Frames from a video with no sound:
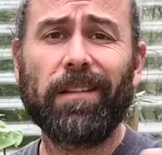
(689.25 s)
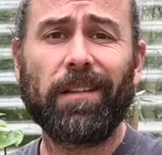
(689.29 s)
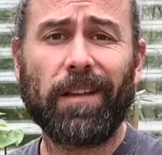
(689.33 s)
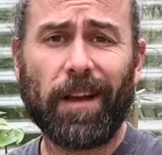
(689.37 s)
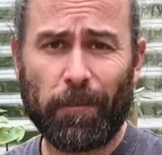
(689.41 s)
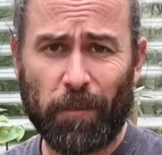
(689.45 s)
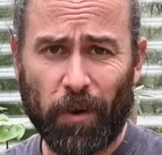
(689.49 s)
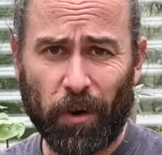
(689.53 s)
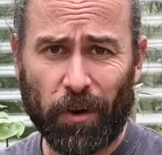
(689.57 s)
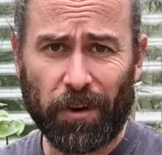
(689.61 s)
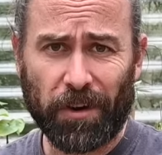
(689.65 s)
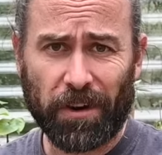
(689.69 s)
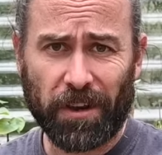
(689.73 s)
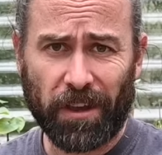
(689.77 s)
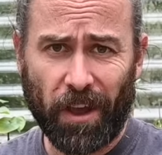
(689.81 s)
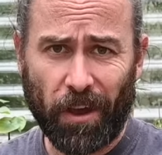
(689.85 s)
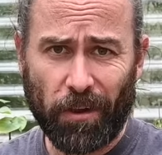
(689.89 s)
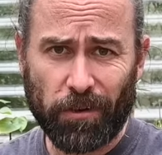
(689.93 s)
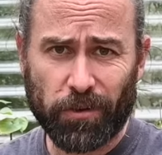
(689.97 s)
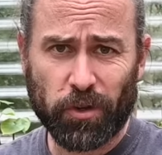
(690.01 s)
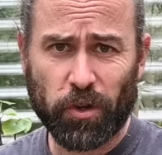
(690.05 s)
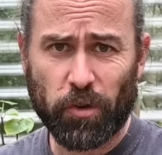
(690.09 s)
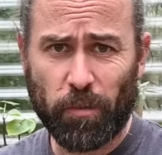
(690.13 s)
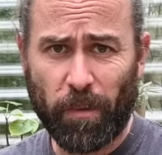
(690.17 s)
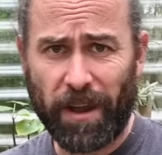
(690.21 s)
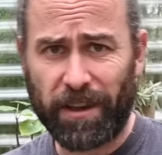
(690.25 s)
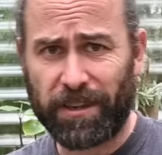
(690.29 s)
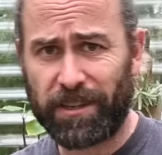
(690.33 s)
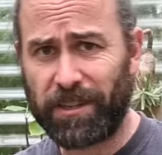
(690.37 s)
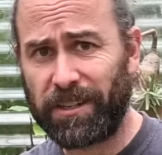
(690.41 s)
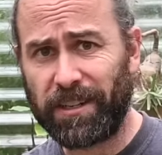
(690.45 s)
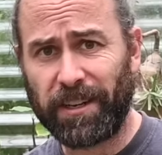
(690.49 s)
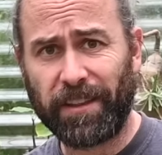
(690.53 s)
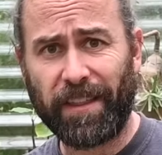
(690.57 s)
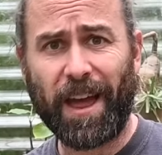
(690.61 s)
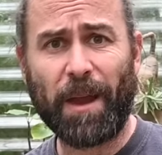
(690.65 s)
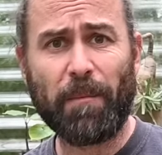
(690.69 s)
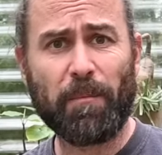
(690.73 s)
I'm not going to go too much
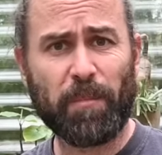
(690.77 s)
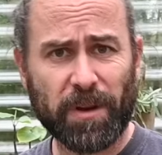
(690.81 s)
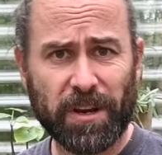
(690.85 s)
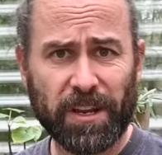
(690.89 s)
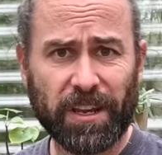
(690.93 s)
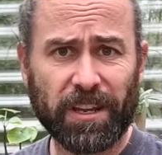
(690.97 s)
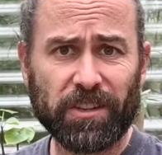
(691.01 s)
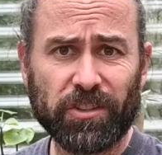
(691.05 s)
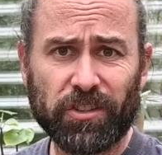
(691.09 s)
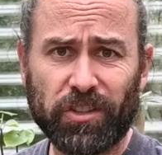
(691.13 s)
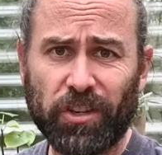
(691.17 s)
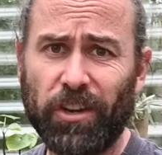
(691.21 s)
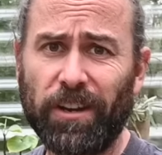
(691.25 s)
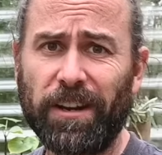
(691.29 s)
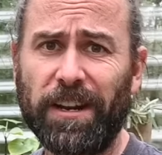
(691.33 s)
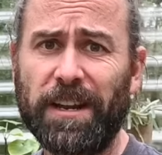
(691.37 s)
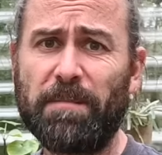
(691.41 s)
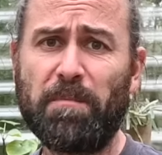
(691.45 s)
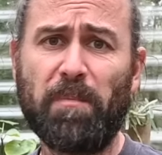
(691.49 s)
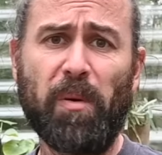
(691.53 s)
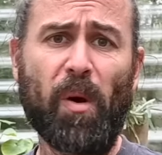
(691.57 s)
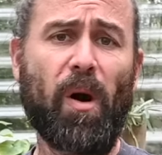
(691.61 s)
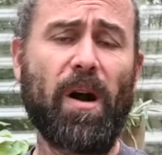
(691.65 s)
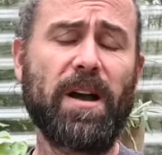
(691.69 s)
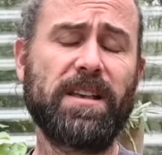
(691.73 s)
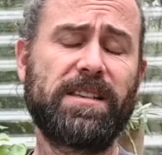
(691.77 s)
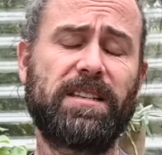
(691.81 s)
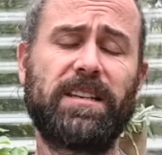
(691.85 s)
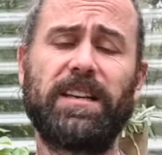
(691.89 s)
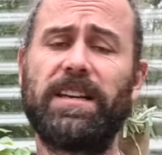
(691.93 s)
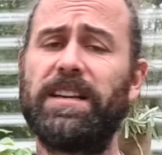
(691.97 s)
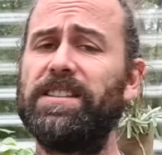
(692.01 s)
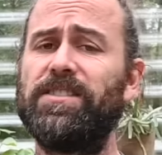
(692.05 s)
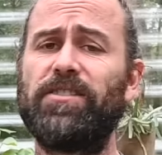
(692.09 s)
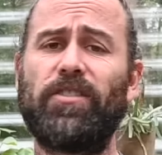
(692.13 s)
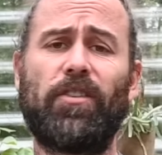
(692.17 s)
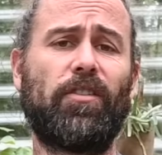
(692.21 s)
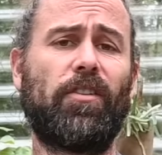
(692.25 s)
into that, but you can certainly buy
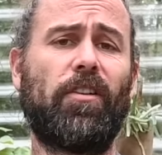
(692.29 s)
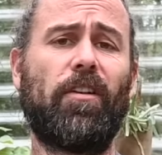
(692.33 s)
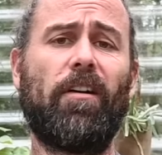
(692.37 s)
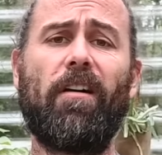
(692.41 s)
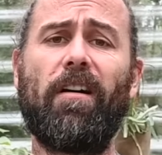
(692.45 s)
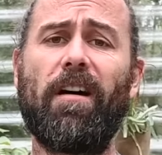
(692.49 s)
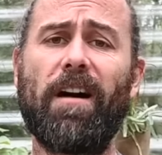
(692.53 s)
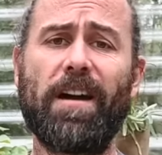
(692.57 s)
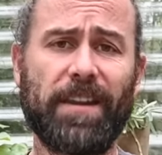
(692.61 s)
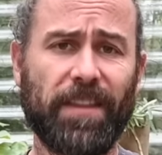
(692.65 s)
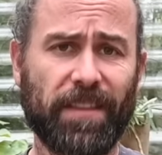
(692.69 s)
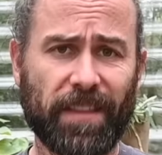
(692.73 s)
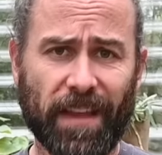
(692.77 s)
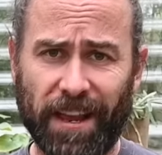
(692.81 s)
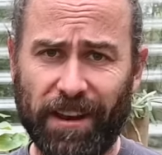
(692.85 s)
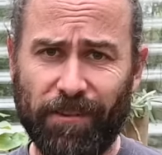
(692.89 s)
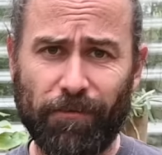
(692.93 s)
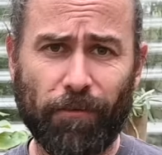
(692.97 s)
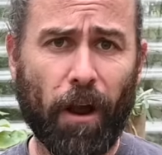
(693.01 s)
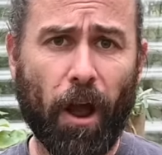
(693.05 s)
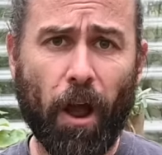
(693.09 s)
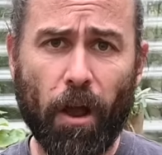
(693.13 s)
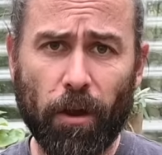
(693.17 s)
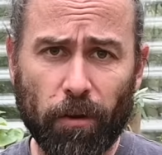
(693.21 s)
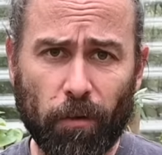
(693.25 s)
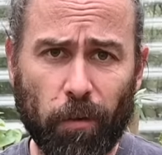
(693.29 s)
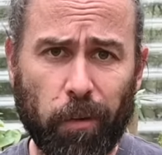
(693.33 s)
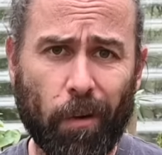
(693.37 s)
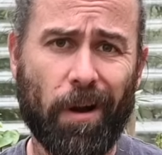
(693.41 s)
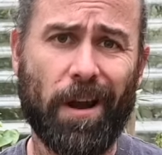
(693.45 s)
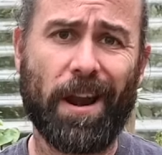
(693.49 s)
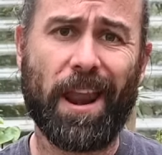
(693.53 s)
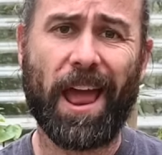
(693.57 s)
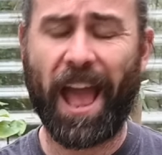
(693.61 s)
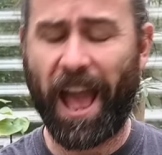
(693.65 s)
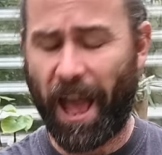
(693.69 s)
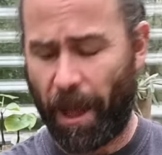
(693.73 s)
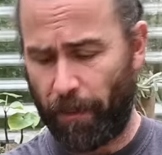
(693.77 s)
seeds online and they grow
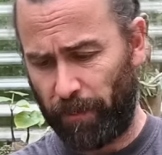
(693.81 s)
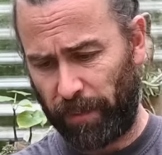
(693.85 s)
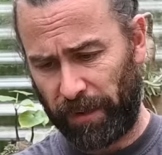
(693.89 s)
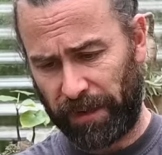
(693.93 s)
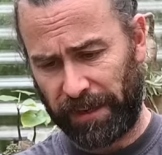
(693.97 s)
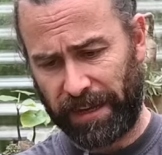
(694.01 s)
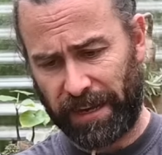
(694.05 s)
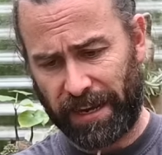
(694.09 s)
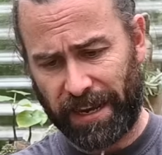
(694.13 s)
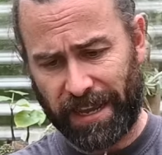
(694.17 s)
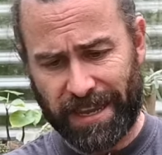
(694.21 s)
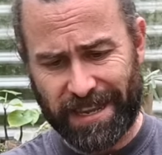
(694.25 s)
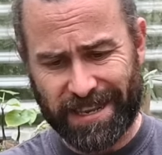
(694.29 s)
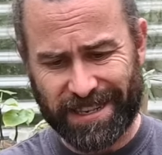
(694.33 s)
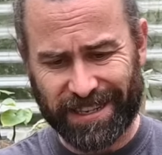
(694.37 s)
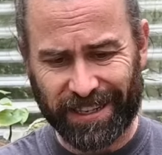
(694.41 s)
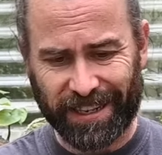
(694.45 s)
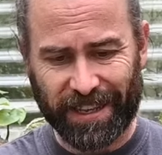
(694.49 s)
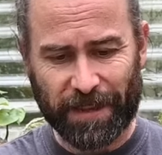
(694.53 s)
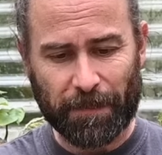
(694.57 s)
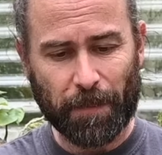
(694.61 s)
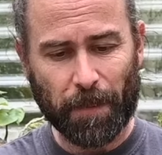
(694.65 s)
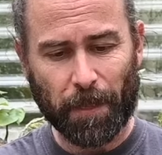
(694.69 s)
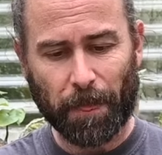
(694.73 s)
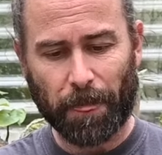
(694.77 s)
quite happily and easily.